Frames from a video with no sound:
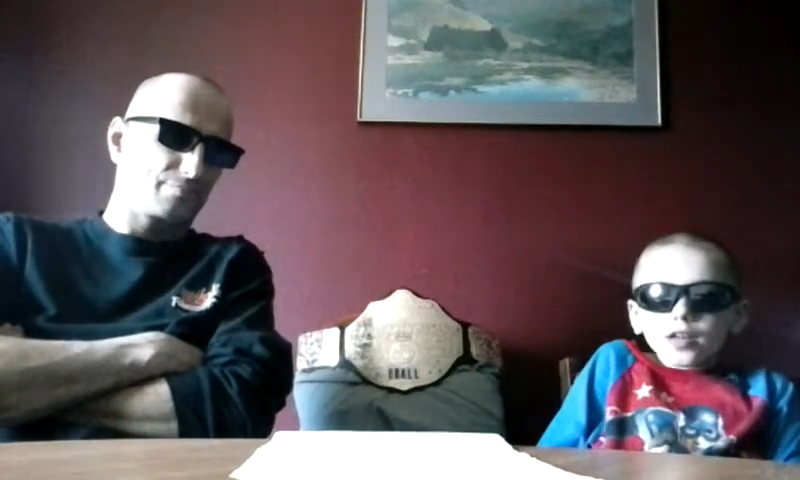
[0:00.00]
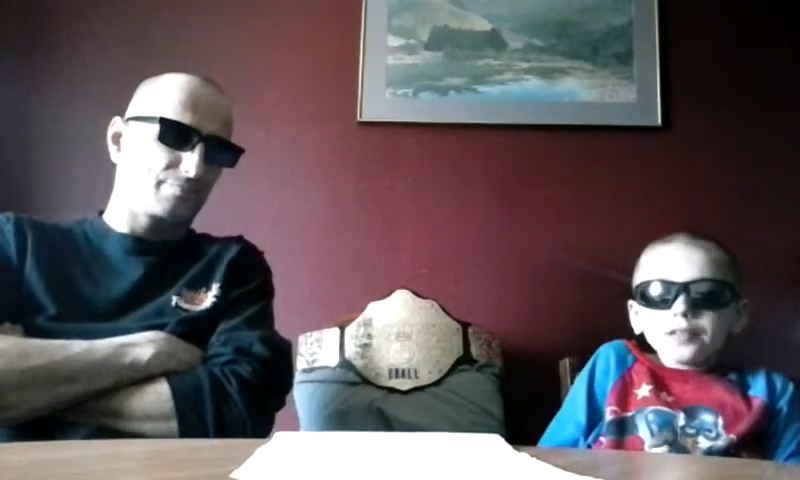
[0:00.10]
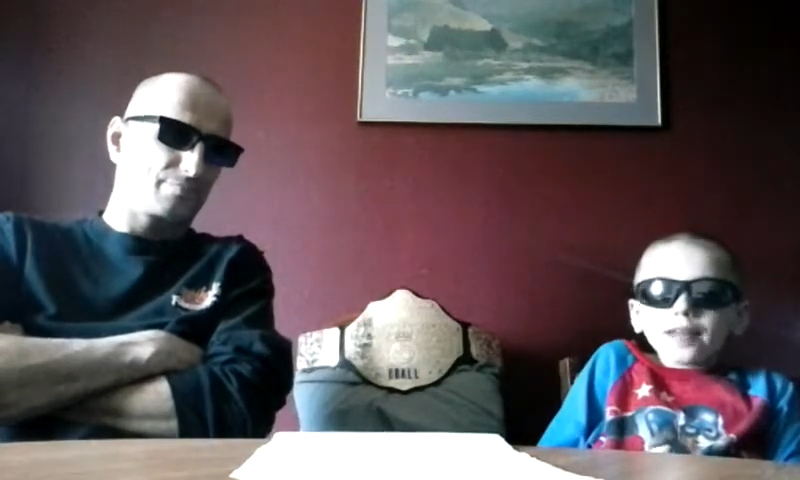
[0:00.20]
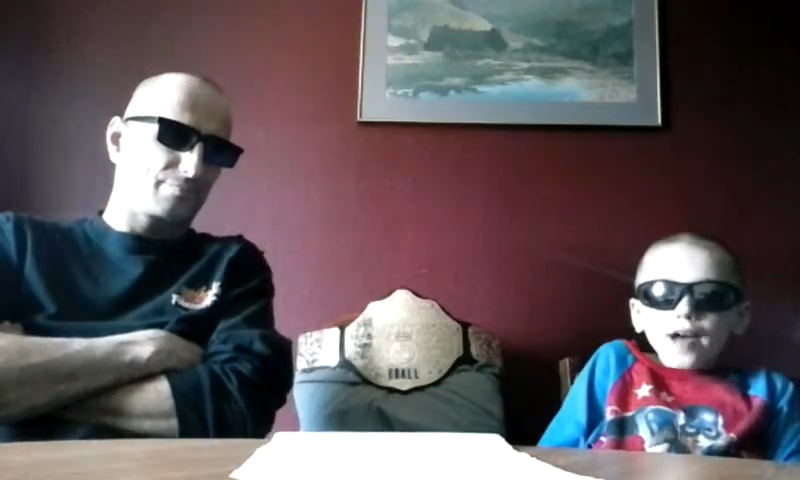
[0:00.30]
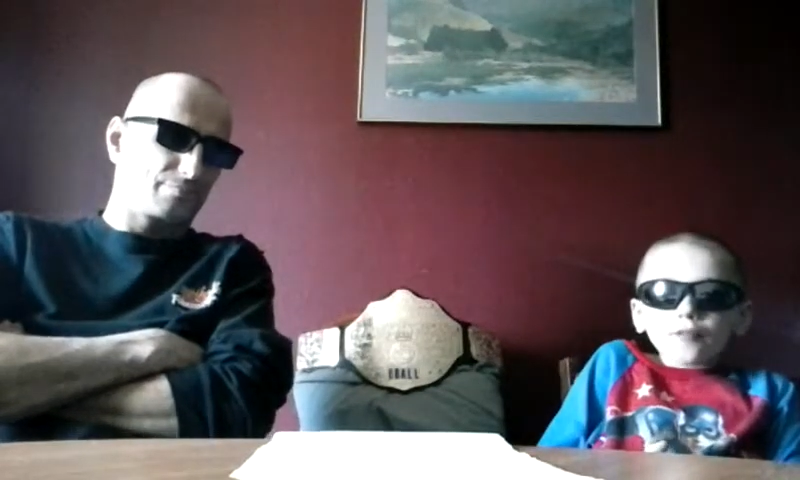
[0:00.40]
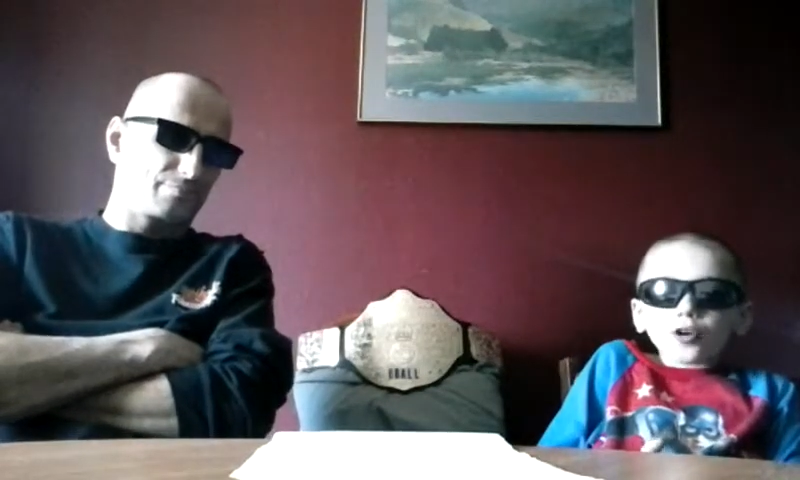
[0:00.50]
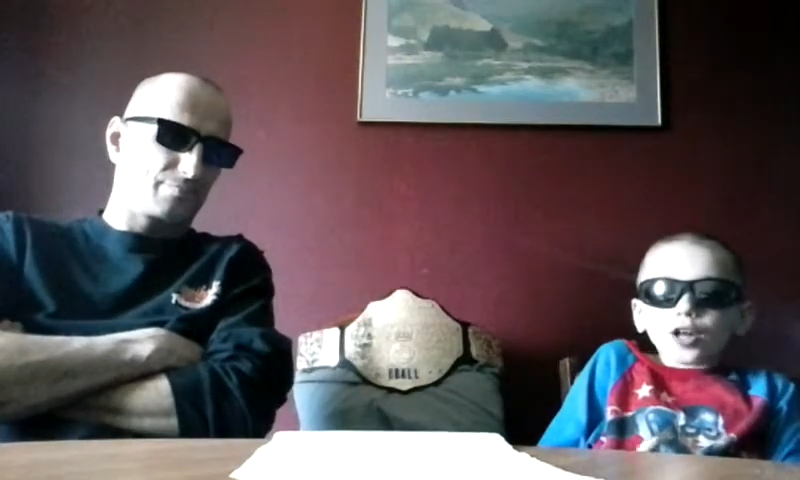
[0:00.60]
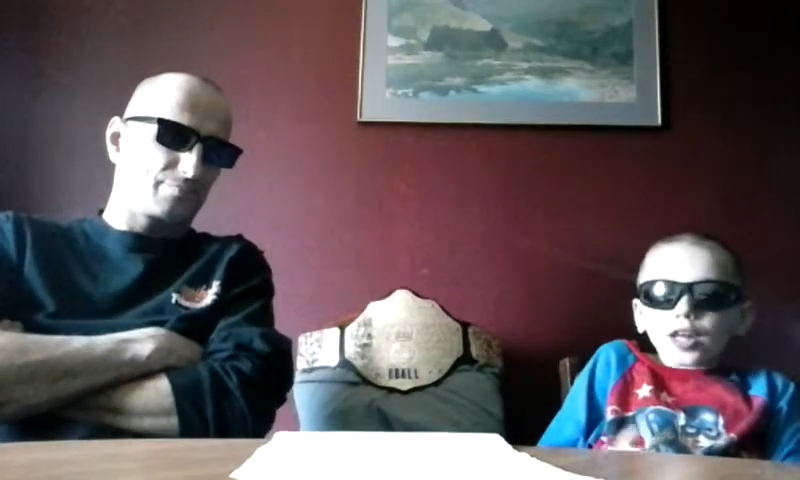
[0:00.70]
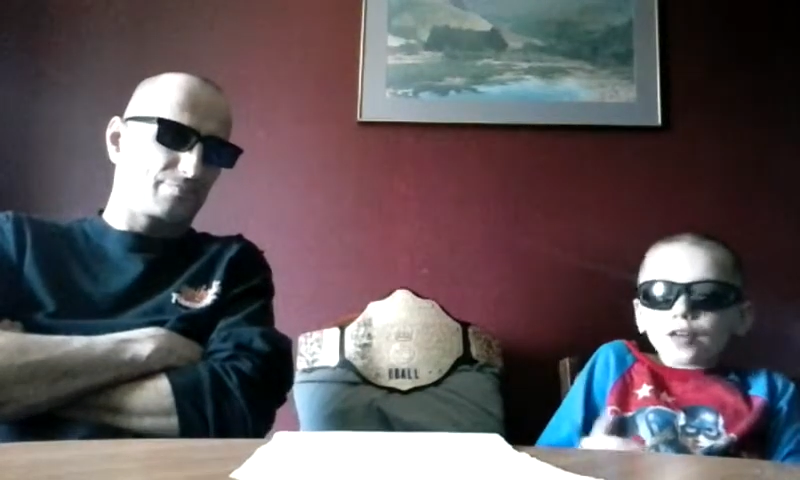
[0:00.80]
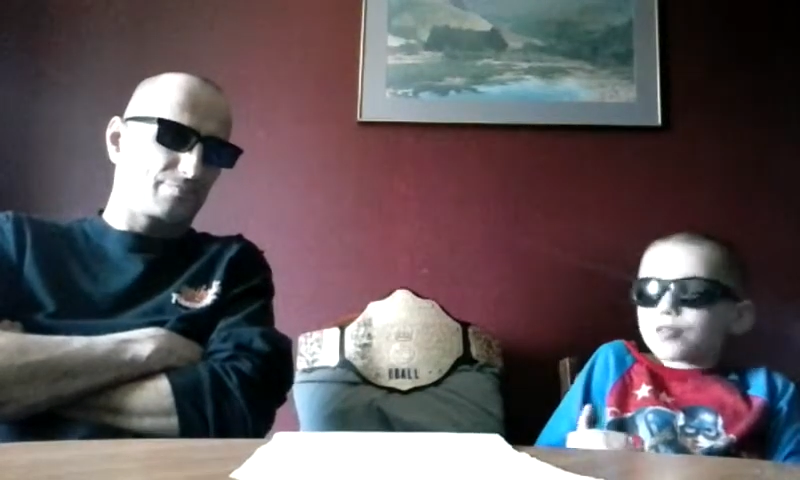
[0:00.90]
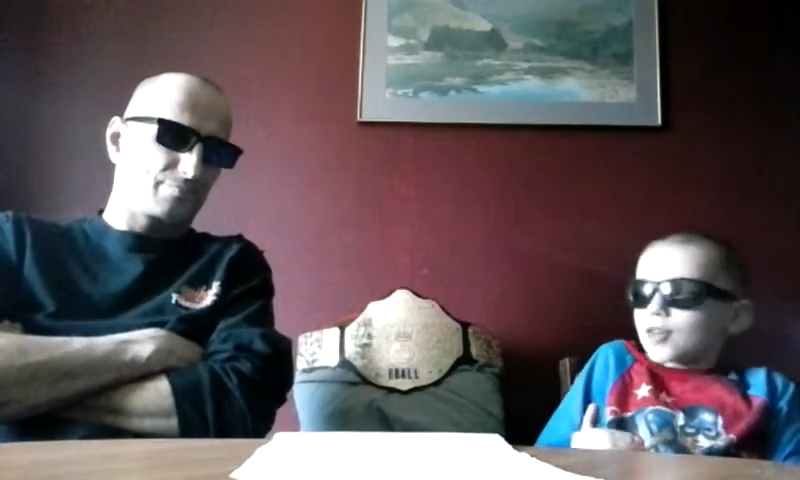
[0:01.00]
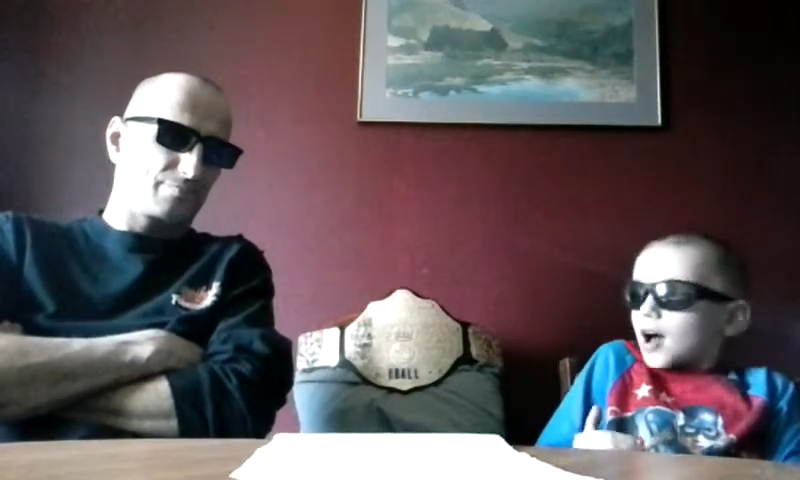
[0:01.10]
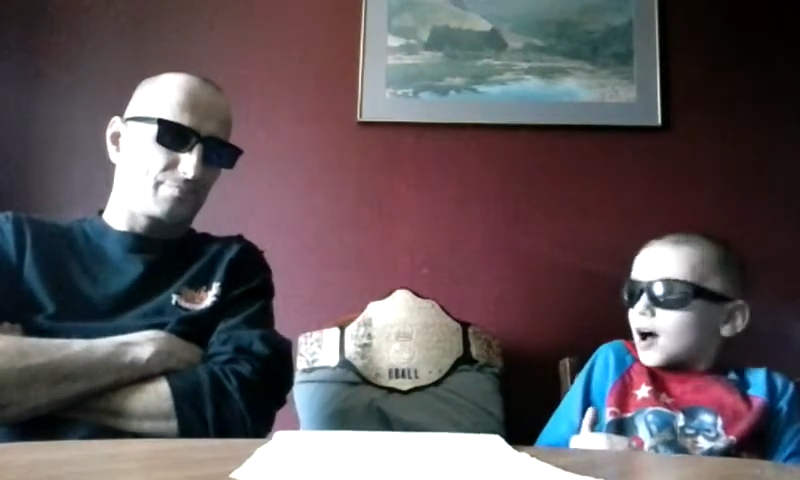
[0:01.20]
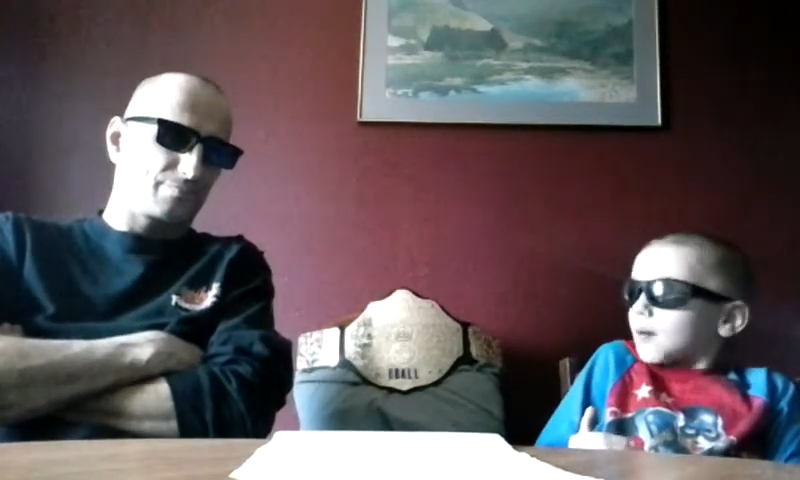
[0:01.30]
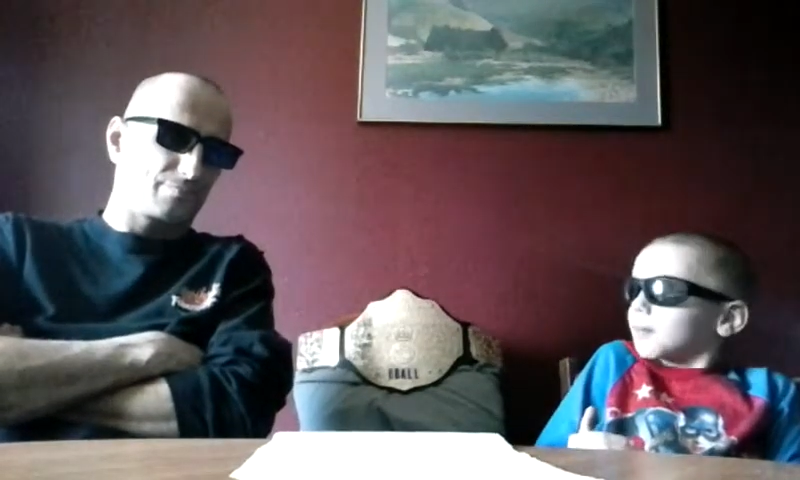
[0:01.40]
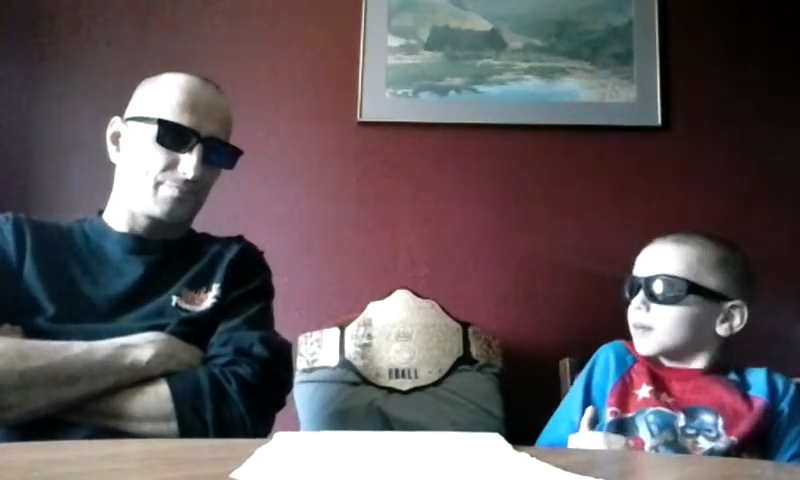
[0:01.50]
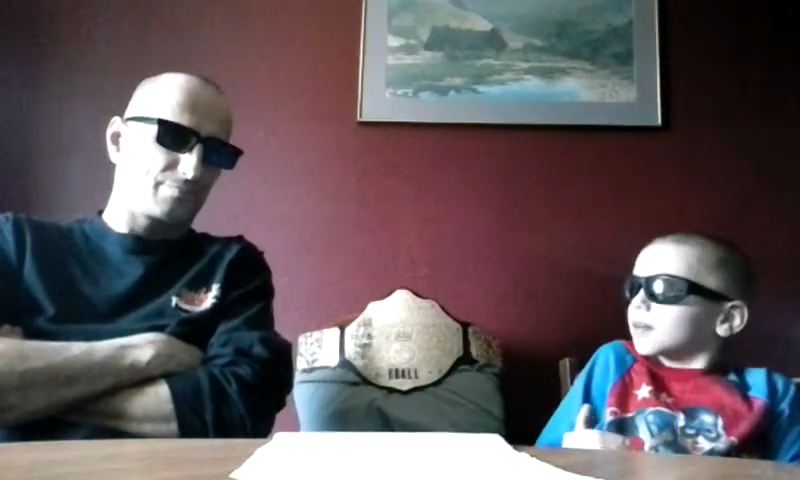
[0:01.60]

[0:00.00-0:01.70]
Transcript: Never gives up.